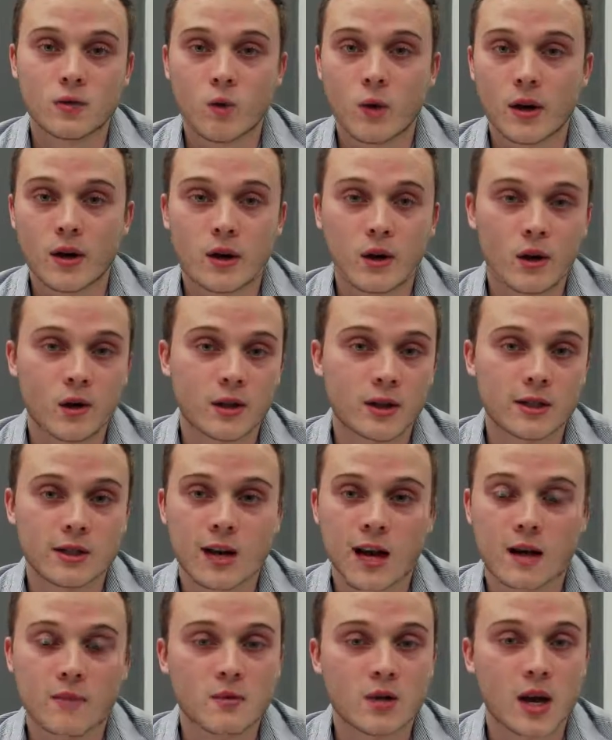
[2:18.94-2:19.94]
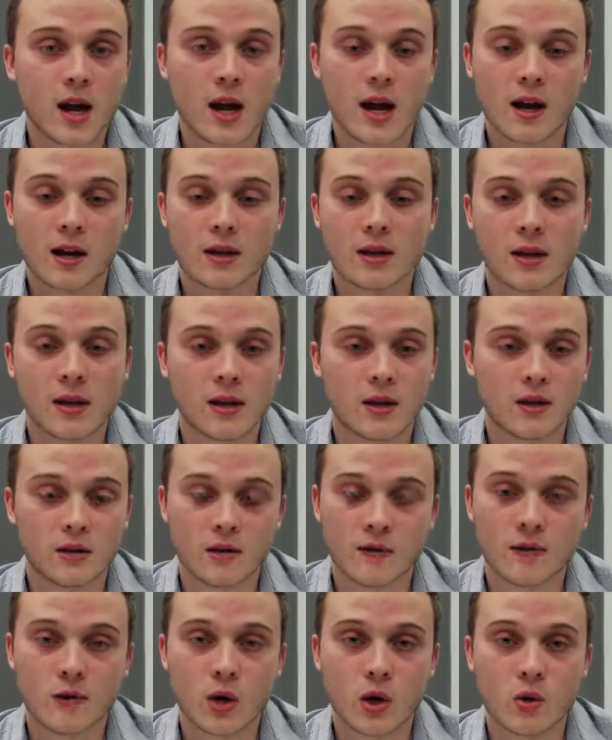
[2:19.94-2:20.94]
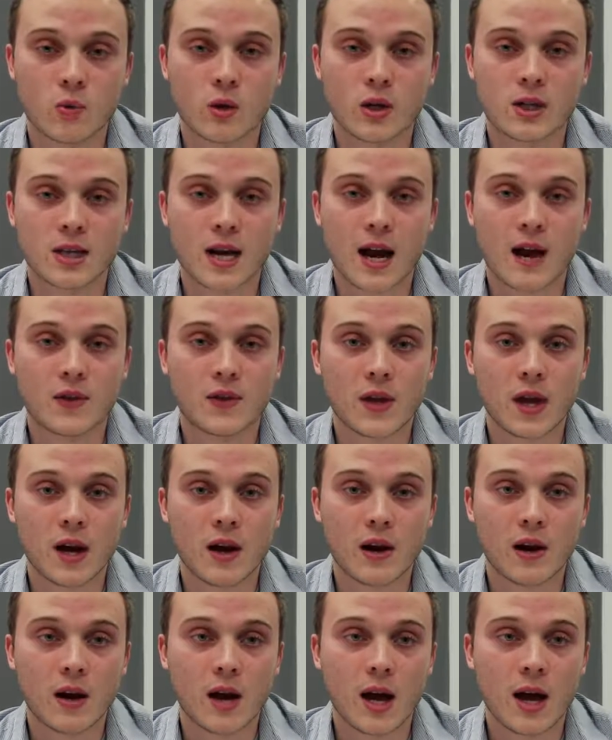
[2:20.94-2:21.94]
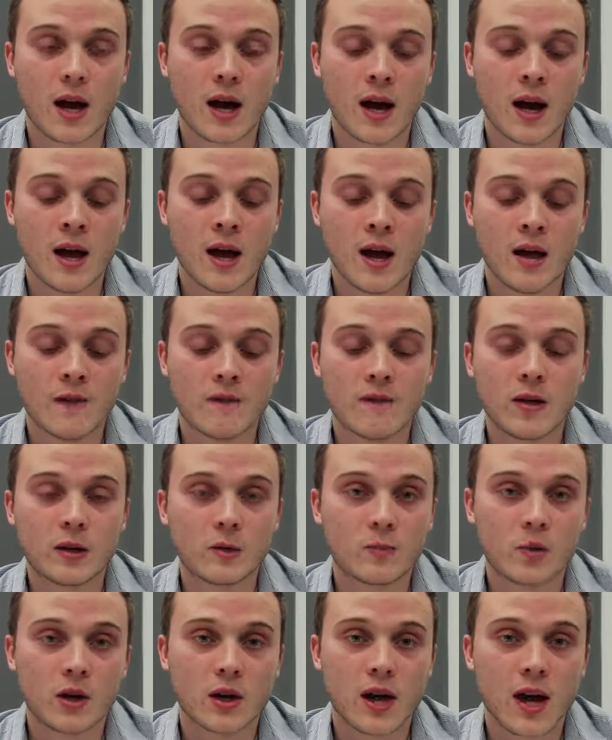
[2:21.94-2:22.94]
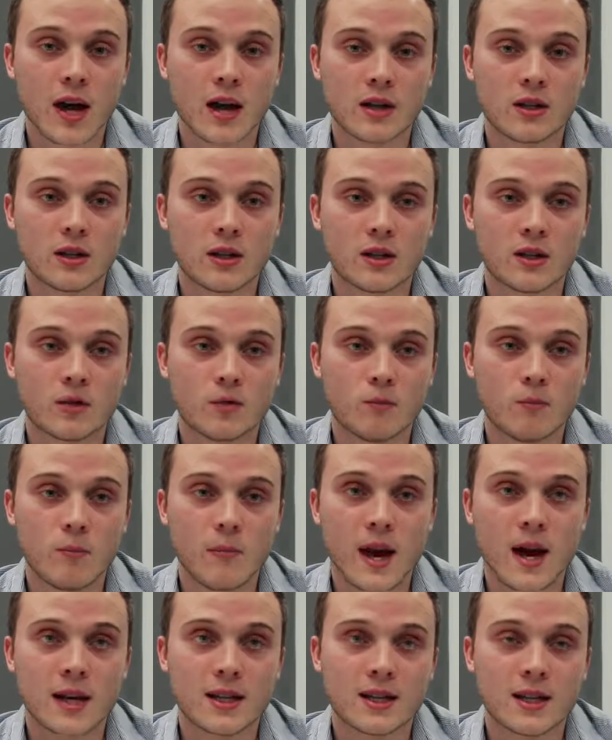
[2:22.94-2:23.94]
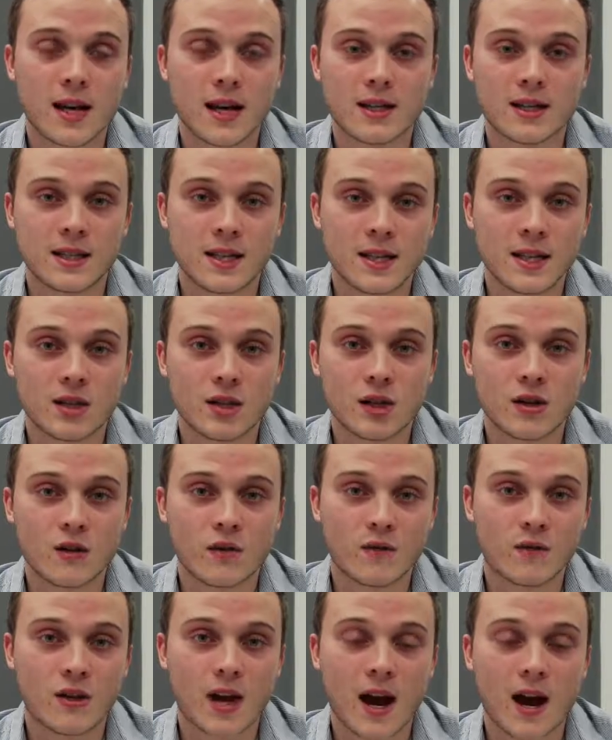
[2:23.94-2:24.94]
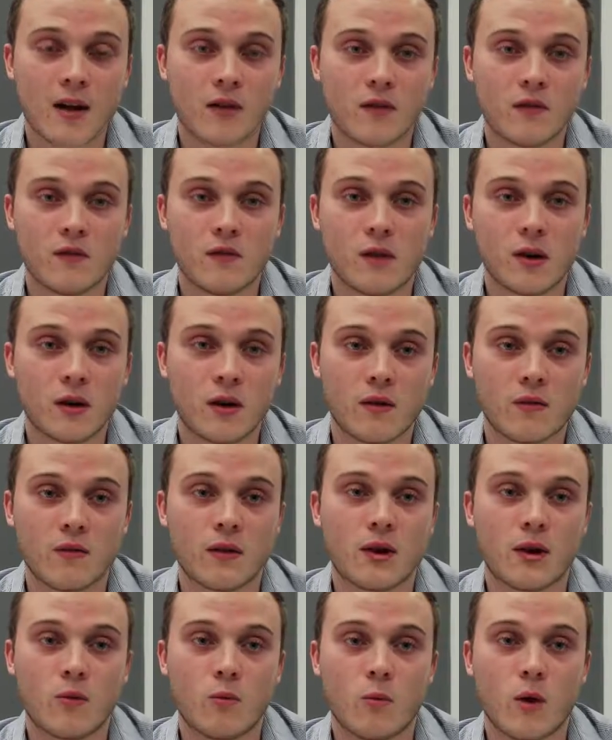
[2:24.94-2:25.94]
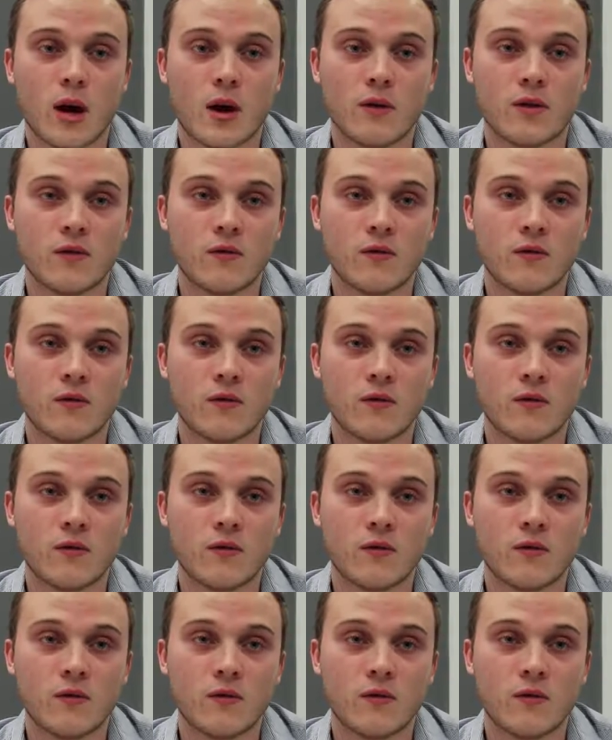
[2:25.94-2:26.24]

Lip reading: Twitter, Snapchat, there's a few other ones out there, Facebook has monetization down very, very well.